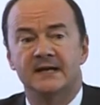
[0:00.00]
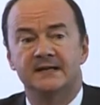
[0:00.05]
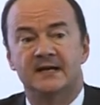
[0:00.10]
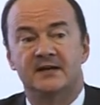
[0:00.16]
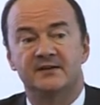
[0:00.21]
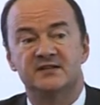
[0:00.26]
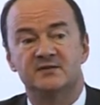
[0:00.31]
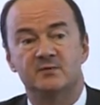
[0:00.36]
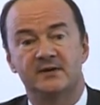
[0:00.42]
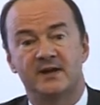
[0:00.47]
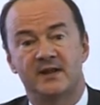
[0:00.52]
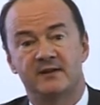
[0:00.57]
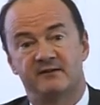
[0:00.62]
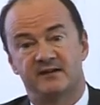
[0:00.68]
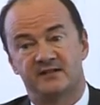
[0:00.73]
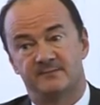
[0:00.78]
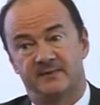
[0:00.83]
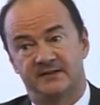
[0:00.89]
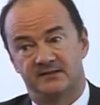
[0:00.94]
Now, there's one other
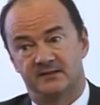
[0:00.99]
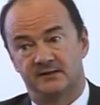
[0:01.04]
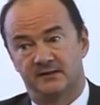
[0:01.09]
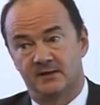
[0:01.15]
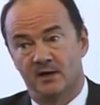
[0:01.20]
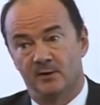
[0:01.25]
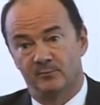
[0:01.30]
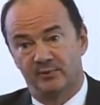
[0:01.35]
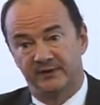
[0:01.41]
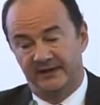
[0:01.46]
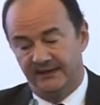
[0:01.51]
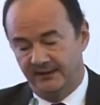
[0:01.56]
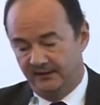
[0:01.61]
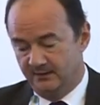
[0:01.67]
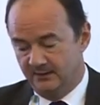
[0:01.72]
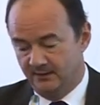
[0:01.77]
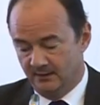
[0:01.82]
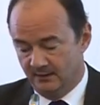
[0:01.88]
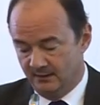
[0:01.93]
aspect to the
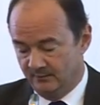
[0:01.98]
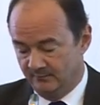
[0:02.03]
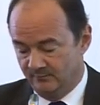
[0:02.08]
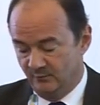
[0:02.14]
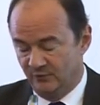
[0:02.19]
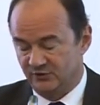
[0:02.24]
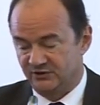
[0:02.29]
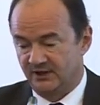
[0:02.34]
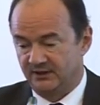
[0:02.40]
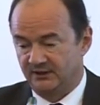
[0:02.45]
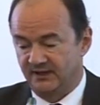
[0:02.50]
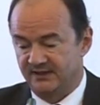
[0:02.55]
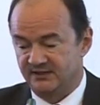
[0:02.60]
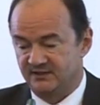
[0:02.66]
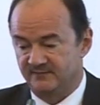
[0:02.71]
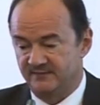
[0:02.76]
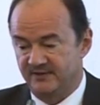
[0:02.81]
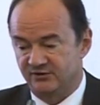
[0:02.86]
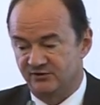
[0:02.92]
company um, which I'd
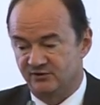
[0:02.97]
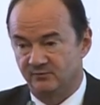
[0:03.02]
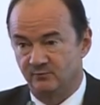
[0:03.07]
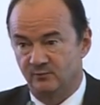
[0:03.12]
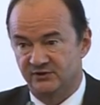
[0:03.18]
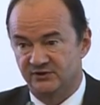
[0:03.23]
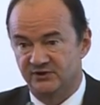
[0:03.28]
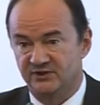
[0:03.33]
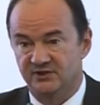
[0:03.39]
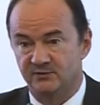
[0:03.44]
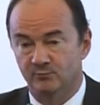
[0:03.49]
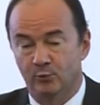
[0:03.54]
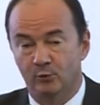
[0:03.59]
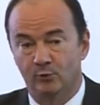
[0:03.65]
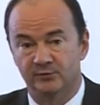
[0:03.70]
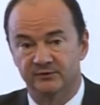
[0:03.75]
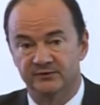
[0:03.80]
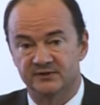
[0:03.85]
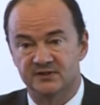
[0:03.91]
like to mention, which is
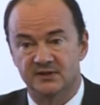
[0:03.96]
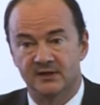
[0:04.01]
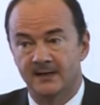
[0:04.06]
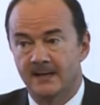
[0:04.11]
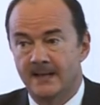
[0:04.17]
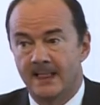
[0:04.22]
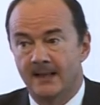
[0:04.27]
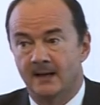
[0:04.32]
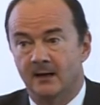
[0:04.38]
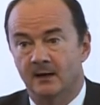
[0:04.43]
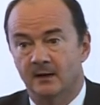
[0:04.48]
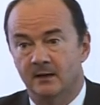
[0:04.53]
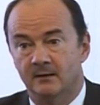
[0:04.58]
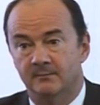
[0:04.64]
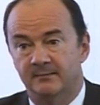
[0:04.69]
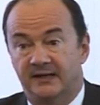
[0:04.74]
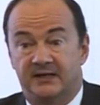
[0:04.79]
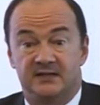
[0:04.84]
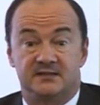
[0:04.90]
important
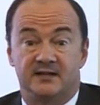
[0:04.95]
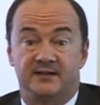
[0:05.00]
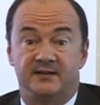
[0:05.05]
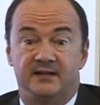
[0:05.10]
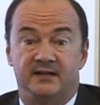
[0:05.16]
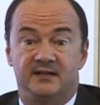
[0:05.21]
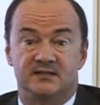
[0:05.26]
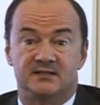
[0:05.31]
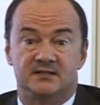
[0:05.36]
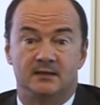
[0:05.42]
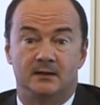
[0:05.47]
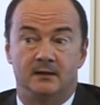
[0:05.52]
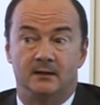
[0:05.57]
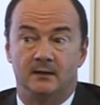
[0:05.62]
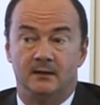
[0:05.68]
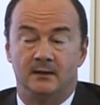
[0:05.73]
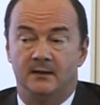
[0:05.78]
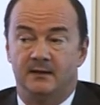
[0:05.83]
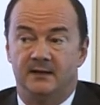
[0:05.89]
uh, because I think it's
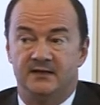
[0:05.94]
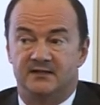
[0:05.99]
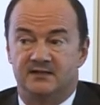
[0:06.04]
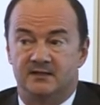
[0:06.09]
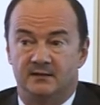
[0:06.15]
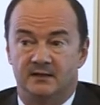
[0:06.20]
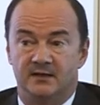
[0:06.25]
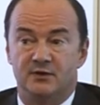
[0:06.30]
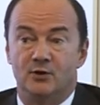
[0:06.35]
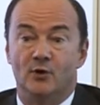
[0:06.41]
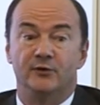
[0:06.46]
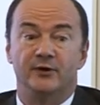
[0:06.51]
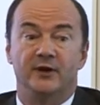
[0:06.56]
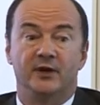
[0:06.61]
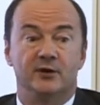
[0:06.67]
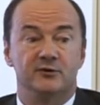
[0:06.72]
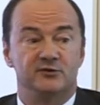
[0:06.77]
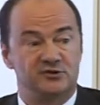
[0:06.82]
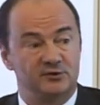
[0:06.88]
a, it's a
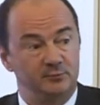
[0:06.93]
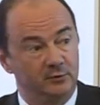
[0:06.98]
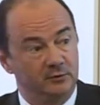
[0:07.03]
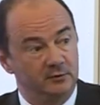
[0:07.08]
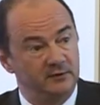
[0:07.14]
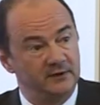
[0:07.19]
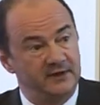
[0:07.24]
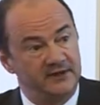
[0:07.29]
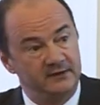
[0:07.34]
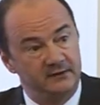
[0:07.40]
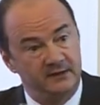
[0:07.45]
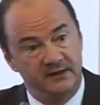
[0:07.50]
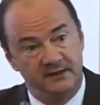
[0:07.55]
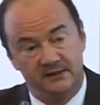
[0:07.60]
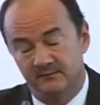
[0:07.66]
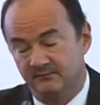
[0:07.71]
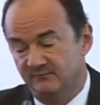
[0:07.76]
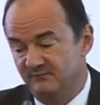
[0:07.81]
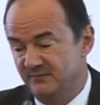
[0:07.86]
non-negotiable in,
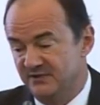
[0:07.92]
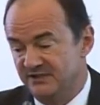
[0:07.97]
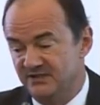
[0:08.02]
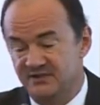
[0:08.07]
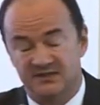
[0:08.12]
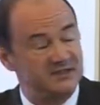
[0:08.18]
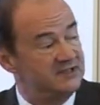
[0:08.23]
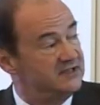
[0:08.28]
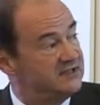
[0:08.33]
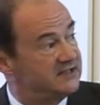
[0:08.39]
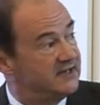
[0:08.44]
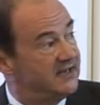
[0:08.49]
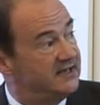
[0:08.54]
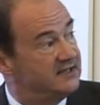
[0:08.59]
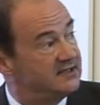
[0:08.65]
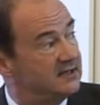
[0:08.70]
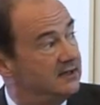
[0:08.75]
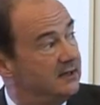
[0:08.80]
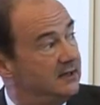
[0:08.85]
in business these
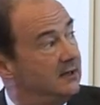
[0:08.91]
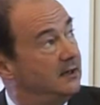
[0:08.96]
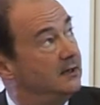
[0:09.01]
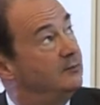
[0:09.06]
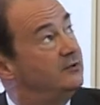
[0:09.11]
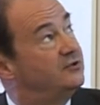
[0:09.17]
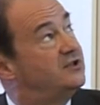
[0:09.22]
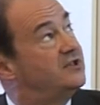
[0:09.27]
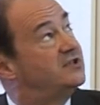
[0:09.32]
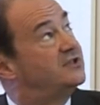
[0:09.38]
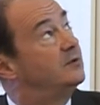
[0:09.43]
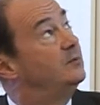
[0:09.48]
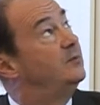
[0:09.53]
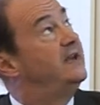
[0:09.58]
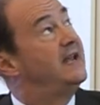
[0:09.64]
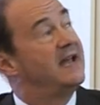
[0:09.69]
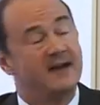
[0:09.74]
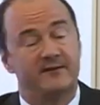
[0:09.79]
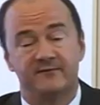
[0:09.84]
days, which is that
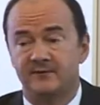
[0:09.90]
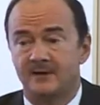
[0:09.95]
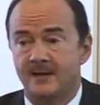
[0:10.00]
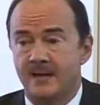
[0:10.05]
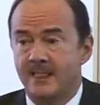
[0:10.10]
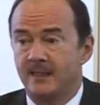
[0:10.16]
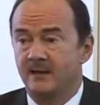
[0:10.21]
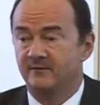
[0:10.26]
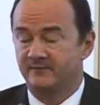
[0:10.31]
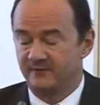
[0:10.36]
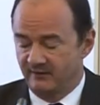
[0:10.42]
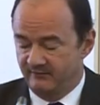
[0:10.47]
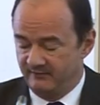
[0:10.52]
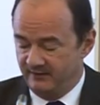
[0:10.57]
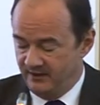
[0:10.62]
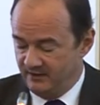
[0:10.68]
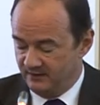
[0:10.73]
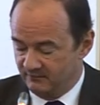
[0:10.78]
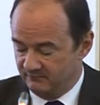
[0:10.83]
we have a
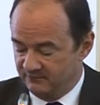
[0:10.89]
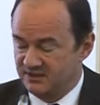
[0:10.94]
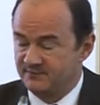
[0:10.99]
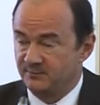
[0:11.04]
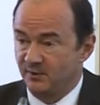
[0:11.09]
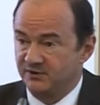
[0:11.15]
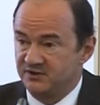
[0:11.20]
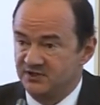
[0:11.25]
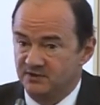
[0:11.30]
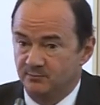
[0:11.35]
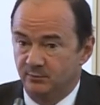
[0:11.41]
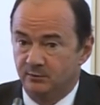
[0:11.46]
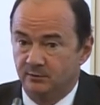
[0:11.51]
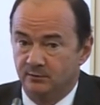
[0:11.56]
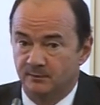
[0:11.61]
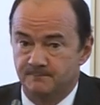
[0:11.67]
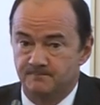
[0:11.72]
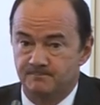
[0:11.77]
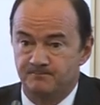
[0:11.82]
very
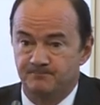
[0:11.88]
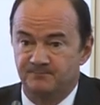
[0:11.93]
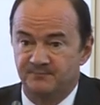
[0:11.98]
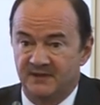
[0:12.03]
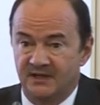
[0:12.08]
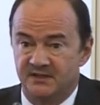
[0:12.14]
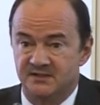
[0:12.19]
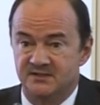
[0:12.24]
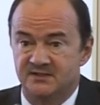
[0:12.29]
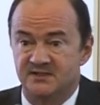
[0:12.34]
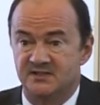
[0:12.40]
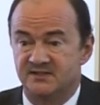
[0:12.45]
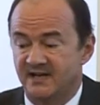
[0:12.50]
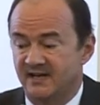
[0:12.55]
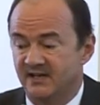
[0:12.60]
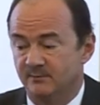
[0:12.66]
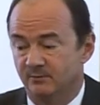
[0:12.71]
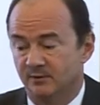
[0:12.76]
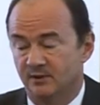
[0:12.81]
responsible and
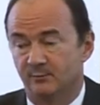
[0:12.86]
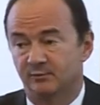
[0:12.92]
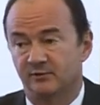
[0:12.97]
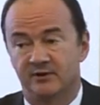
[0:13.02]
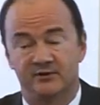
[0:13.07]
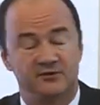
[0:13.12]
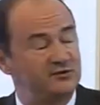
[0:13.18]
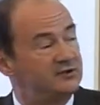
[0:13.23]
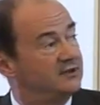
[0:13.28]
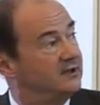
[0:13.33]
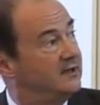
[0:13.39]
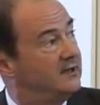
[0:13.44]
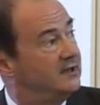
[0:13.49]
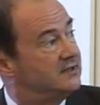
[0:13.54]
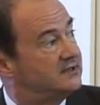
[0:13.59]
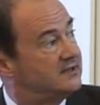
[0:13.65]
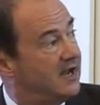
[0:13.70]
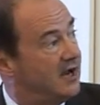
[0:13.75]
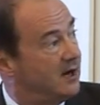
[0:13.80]
sustainable approach
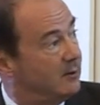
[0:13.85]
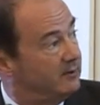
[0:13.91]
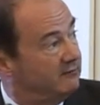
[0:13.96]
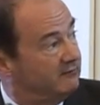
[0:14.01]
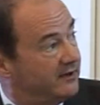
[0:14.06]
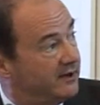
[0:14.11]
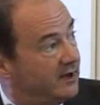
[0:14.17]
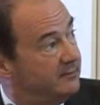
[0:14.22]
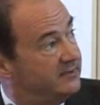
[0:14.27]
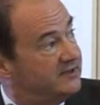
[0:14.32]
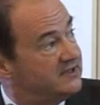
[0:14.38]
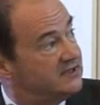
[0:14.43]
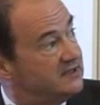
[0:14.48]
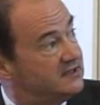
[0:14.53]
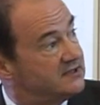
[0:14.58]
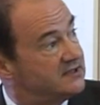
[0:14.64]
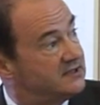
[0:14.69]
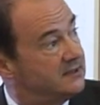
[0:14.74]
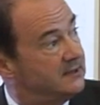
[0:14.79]
to how we run our
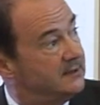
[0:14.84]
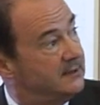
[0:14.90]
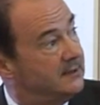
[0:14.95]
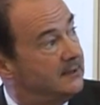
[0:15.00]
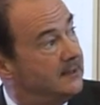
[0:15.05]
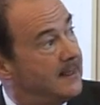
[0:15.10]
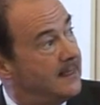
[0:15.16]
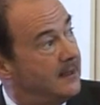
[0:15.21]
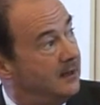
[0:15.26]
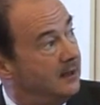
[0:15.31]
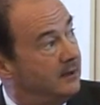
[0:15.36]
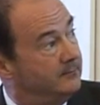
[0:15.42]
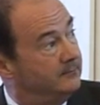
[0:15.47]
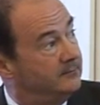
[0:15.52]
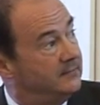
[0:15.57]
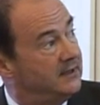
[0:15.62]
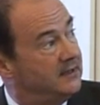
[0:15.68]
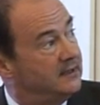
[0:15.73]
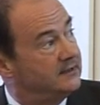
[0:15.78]
business.
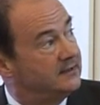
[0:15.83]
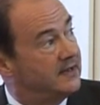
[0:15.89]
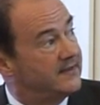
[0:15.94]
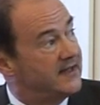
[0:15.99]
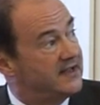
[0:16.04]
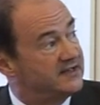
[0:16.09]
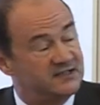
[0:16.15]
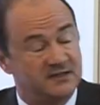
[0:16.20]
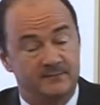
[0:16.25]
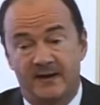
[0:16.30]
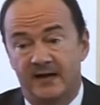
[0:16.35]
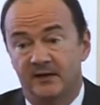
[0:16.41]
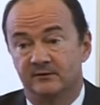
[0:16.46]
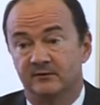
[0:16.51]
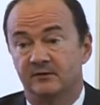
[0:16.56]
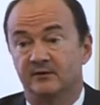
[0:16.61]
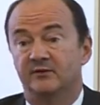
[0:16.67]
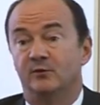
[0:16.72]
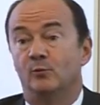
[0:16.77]
Um, now, that's
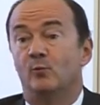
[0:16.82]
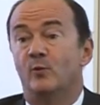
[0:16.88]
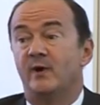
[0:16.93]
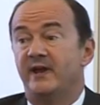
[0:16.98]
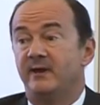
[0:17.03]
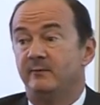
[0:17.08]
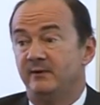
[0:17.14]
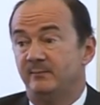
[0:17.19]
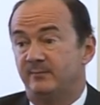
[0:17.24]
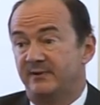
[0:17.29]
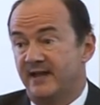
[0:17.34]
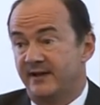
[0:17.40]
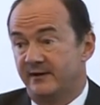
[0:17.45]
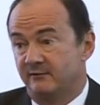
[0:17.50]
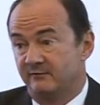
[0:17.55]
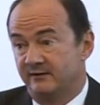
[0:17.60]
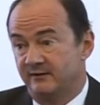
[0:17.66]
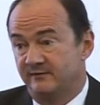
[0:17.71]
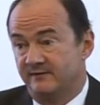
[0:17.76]
about the way we
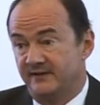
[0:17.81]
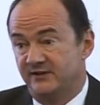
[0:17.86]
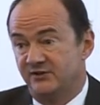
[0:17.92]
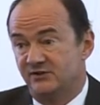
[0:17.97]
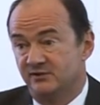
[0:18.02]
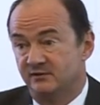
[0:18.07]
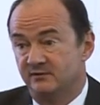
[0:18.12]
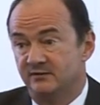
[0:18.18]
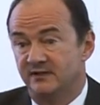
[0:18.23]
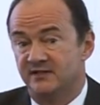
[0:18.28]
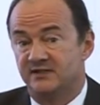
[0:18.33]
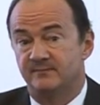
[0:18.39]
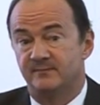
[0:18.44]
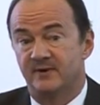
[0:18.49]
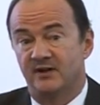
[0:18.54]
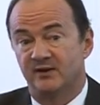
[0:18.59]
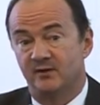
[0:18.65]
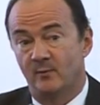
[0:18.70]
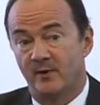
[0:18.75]
plan our innovation. It's
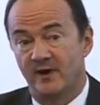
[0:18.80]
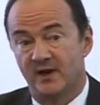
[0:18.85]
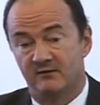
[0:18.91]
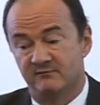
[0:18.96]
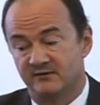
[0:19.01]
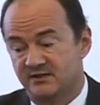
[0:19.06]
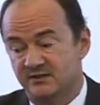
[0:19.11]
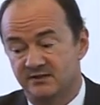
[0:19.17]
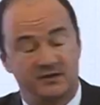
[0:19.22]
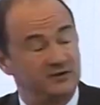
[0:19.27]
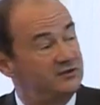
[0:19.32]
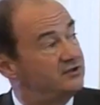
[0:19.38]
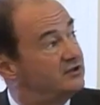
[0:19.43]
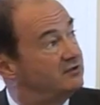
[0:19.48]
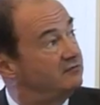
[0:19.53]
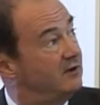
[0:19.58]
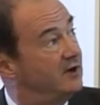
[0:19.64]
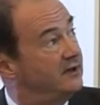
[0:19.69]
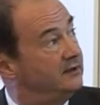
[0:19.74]
about the way our research
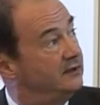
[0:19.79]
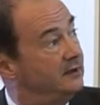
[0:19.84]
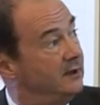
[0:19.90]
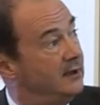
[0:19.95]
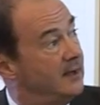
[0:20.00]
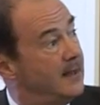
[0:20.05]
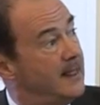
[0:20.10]
is run.